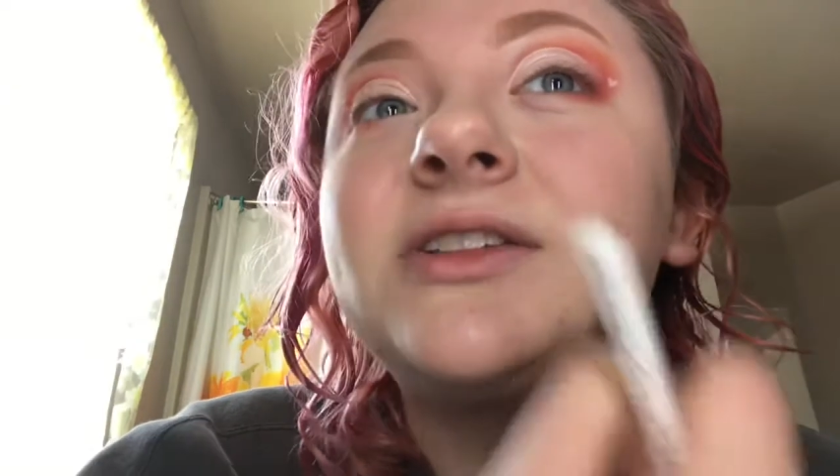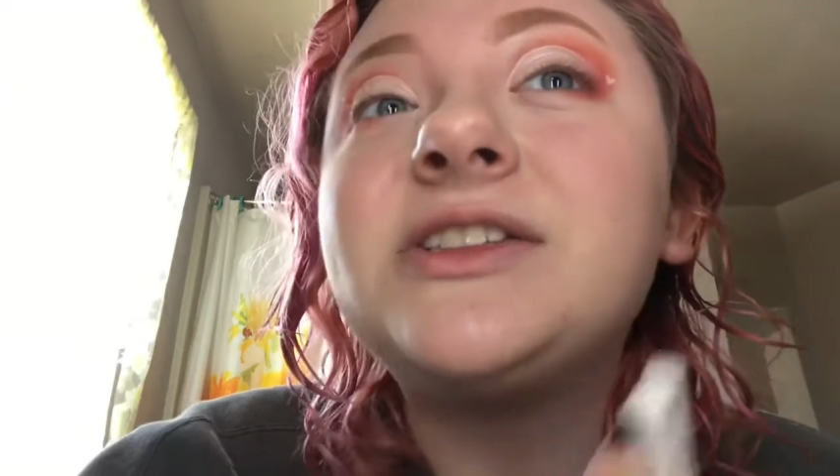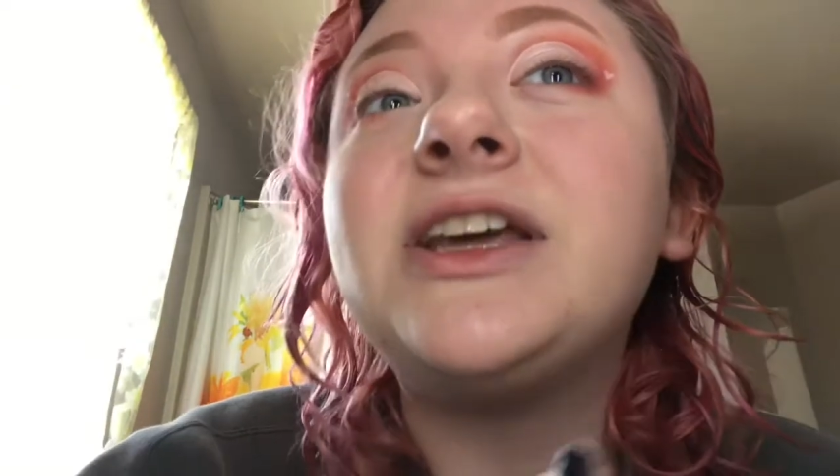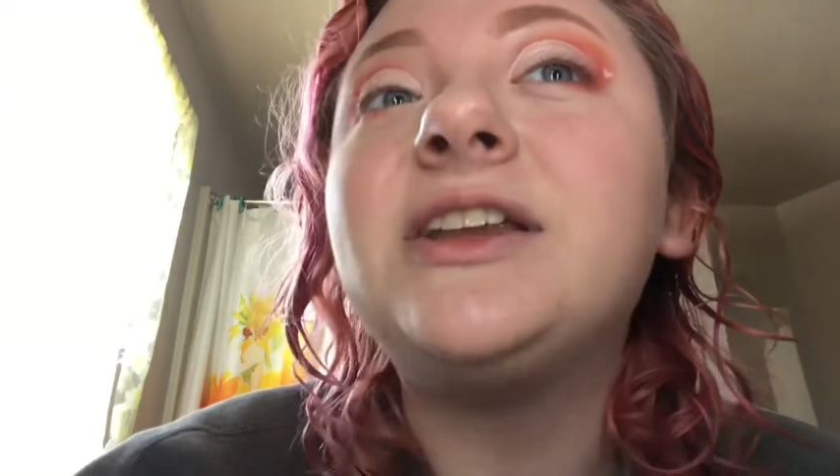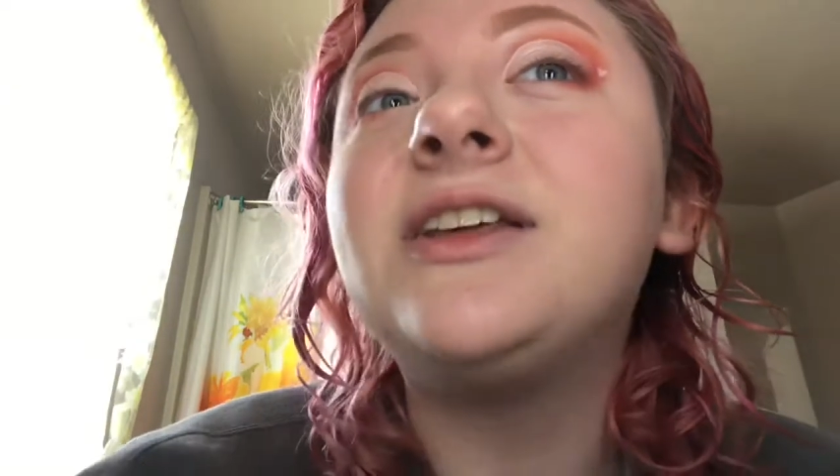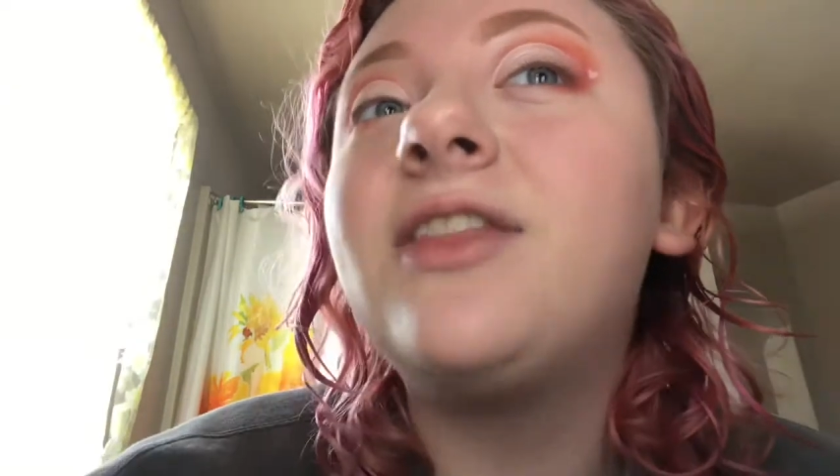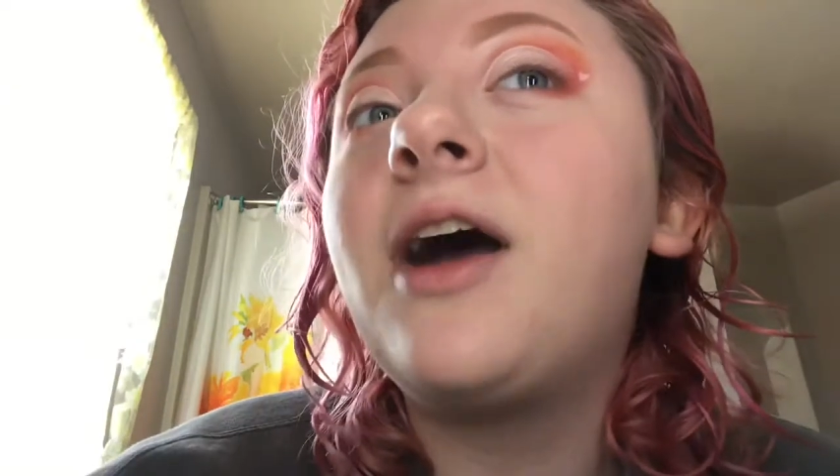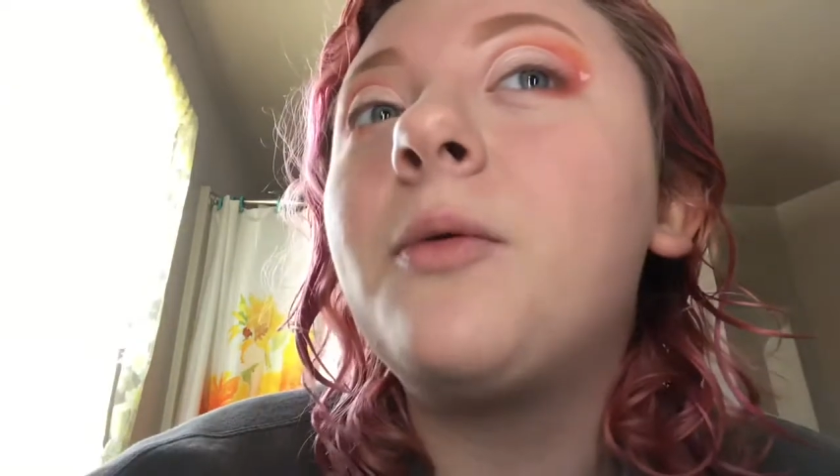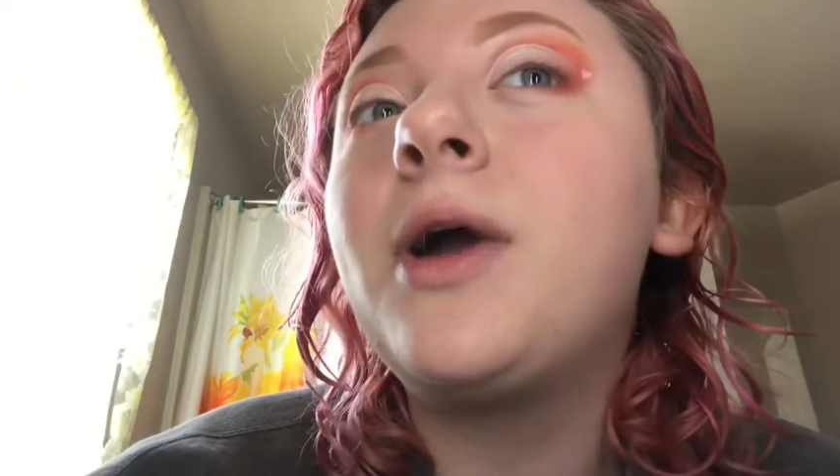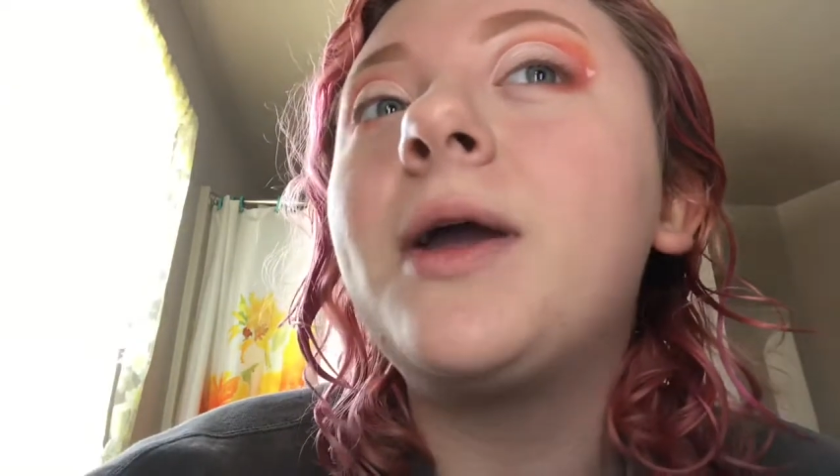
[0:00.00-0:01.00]
tinted
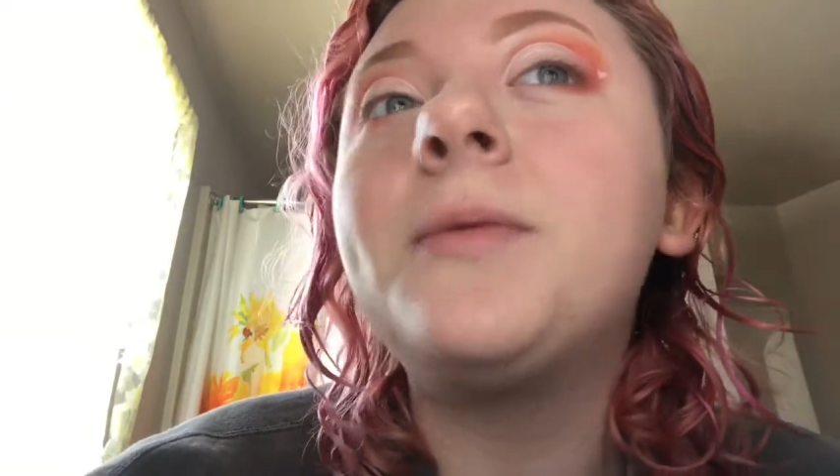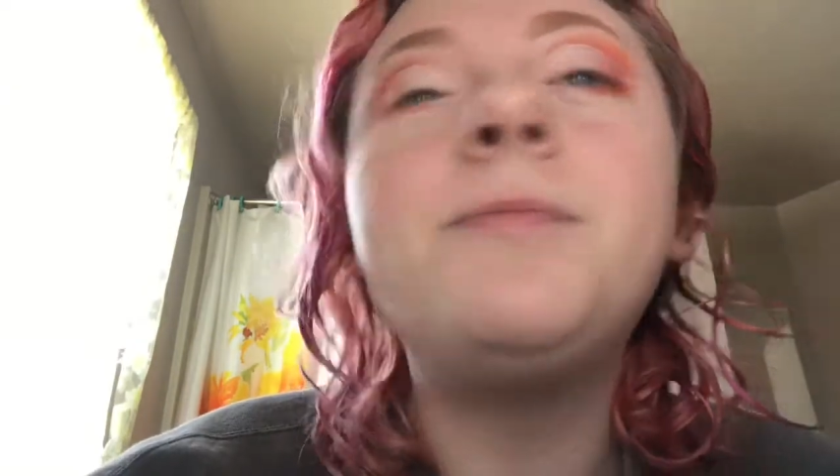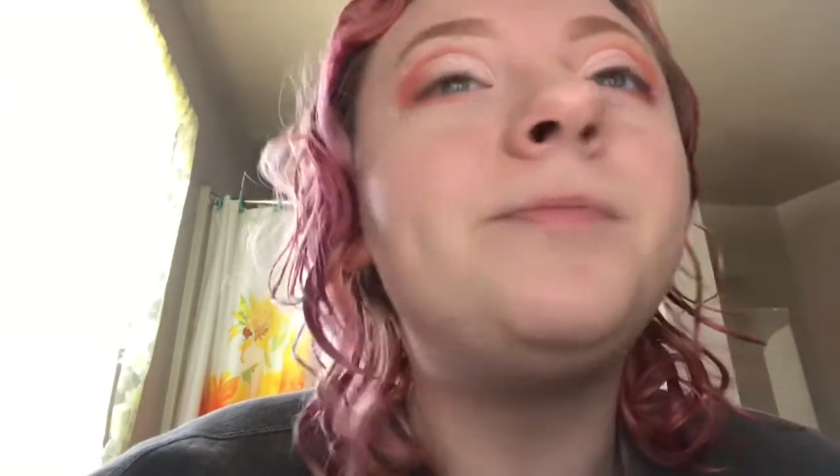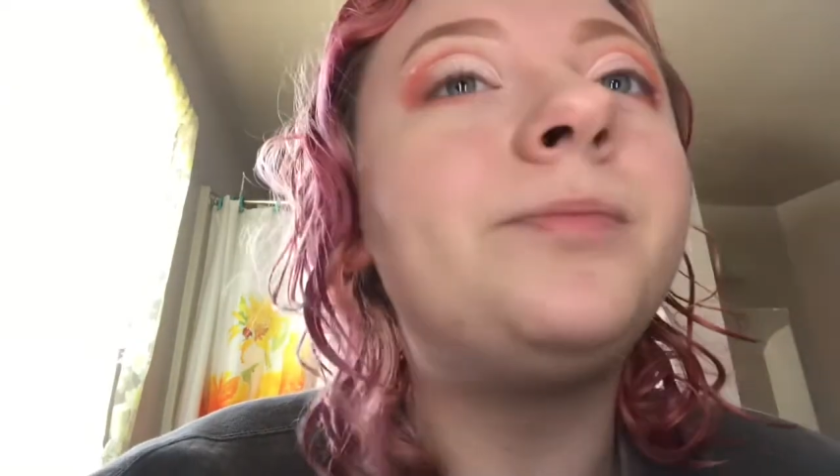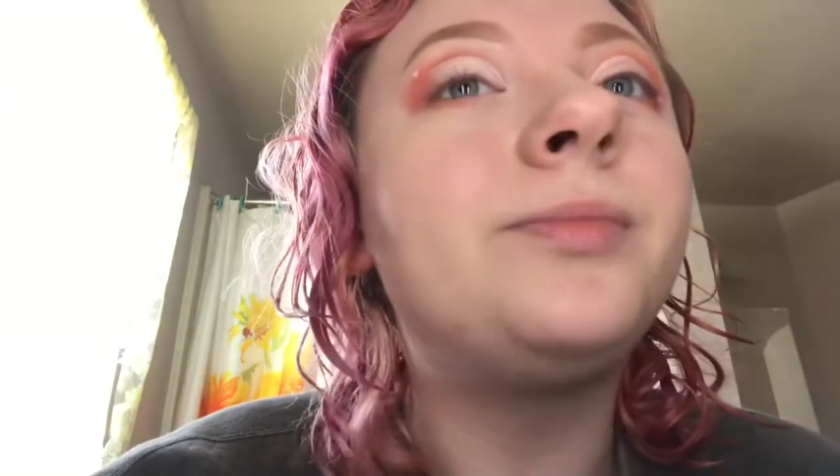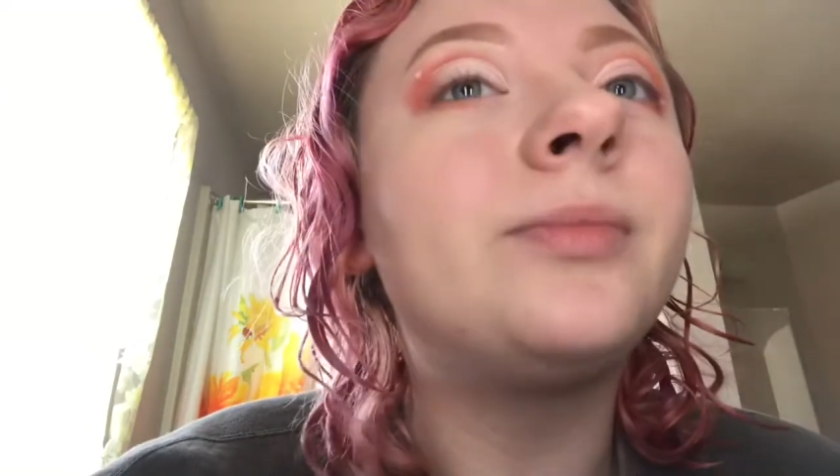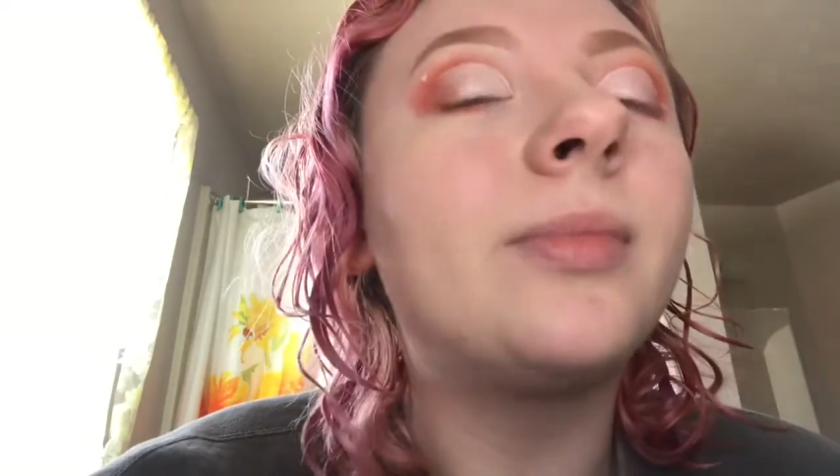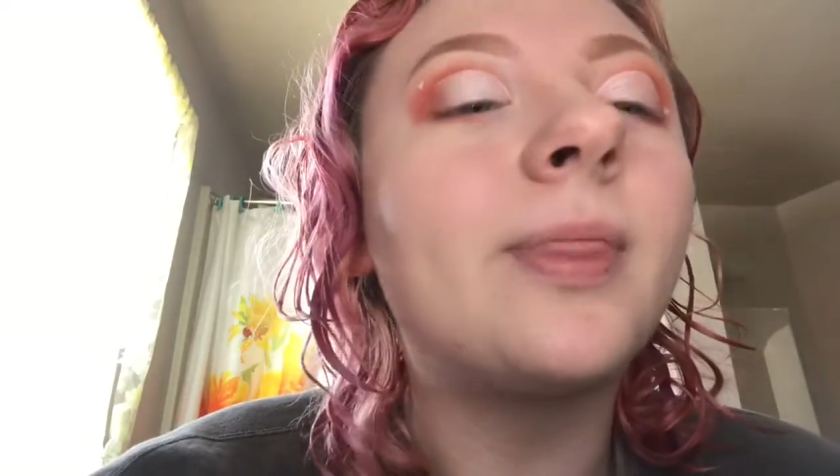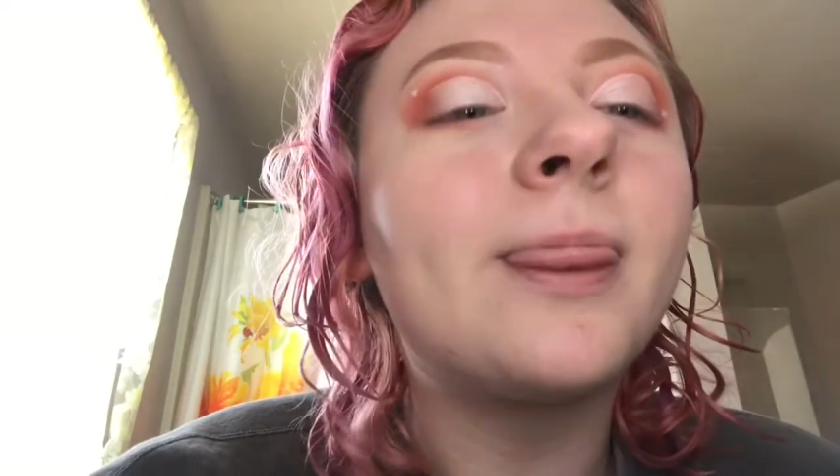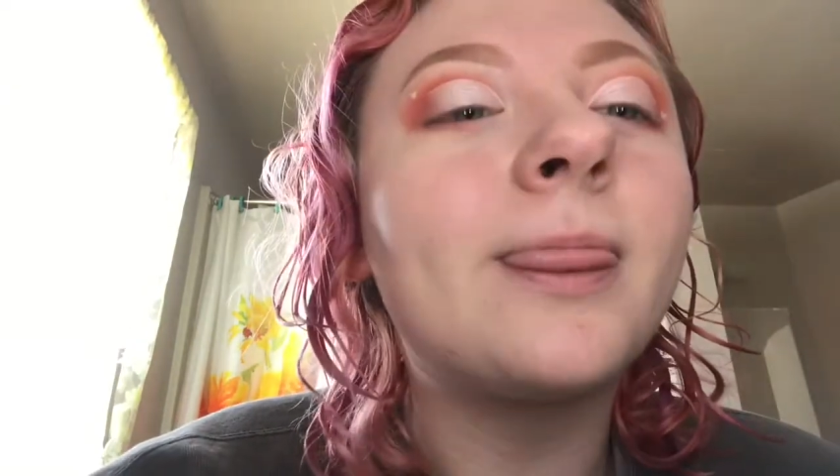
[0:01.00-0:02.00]
that way.
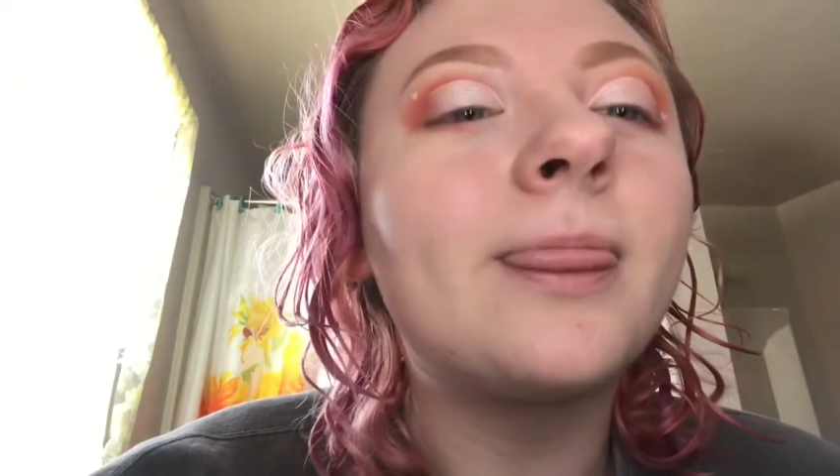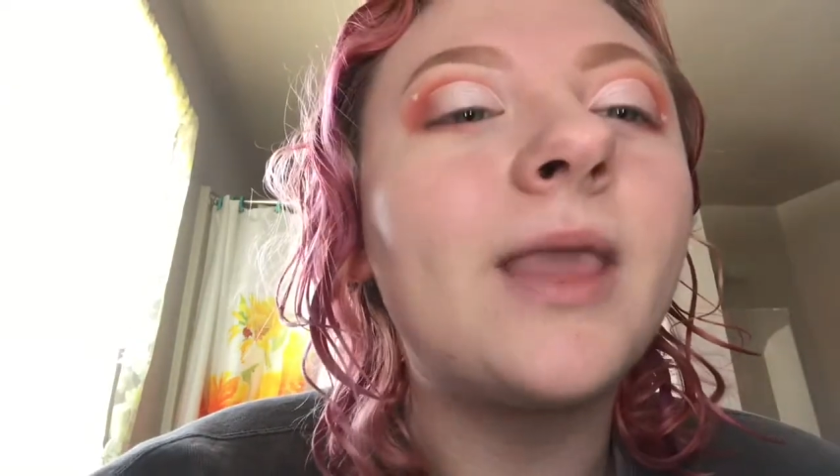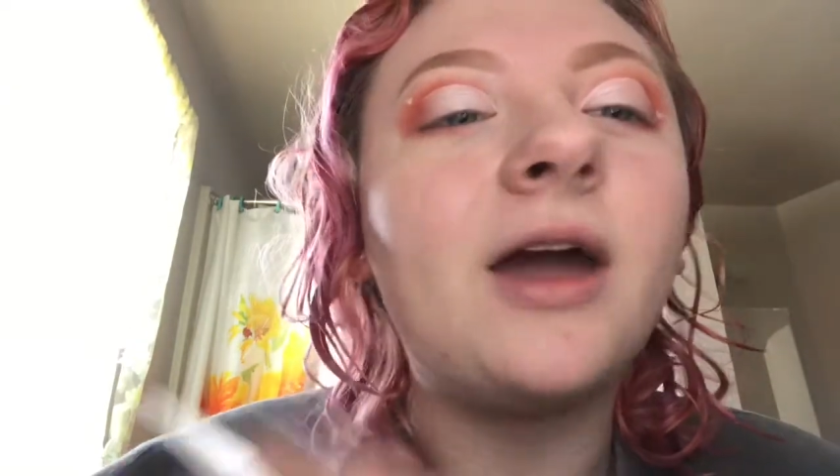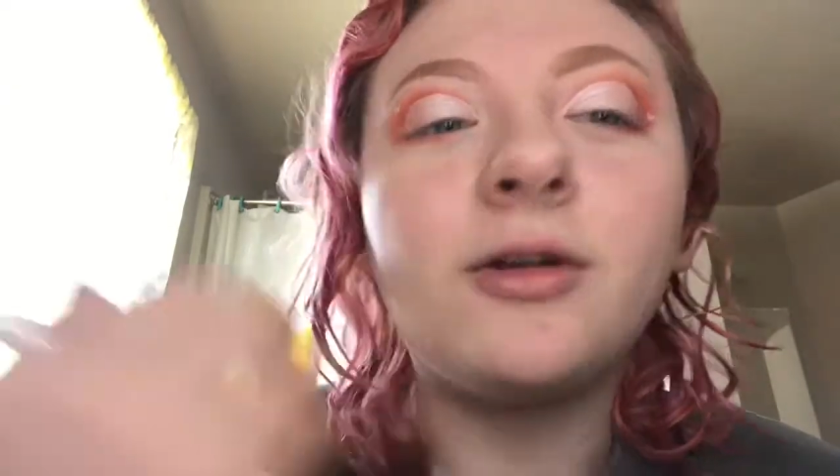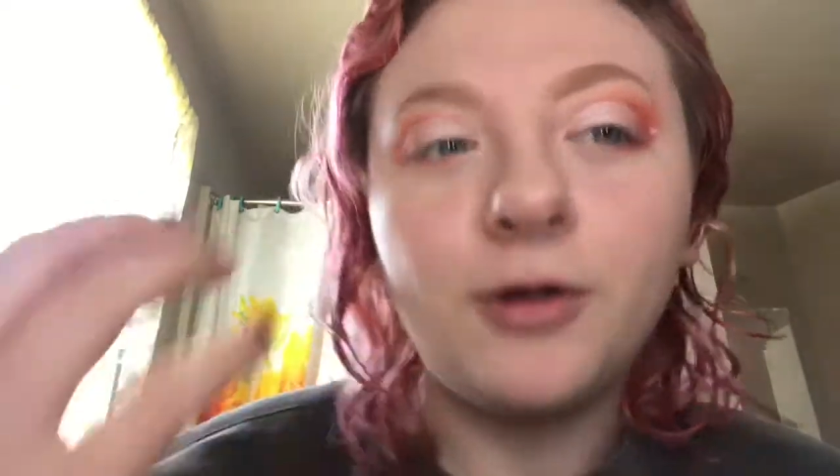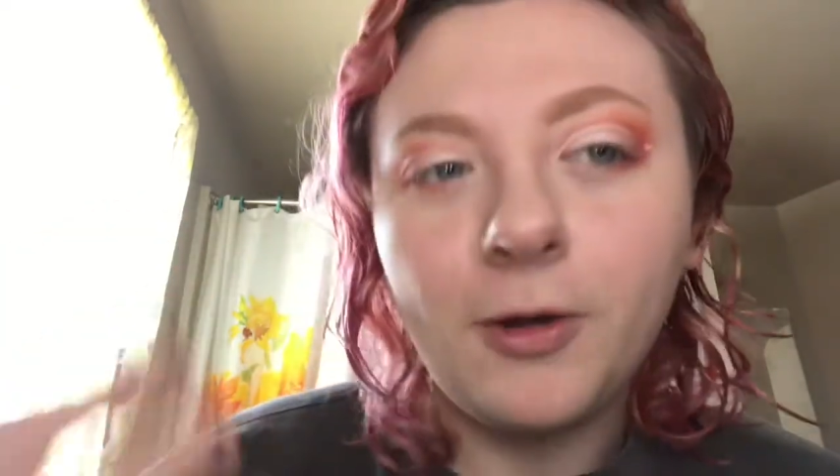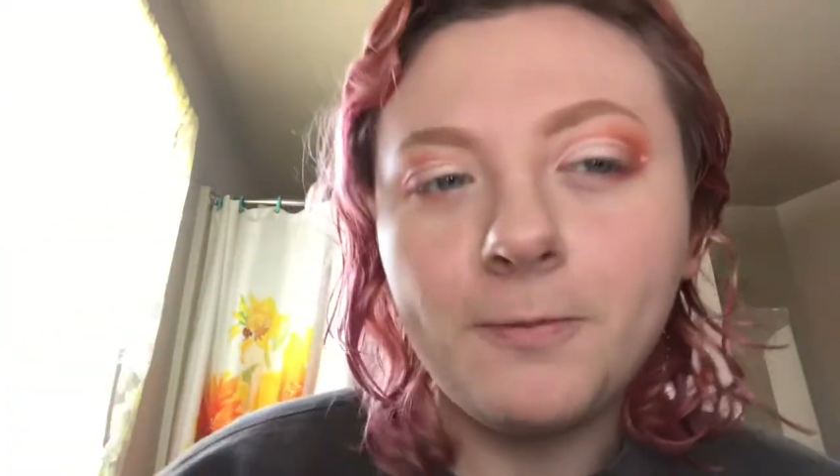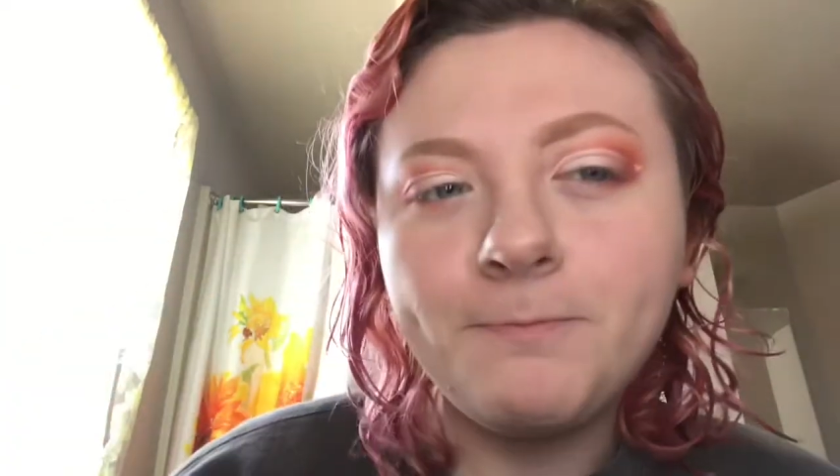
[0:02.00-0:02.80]
I don't know.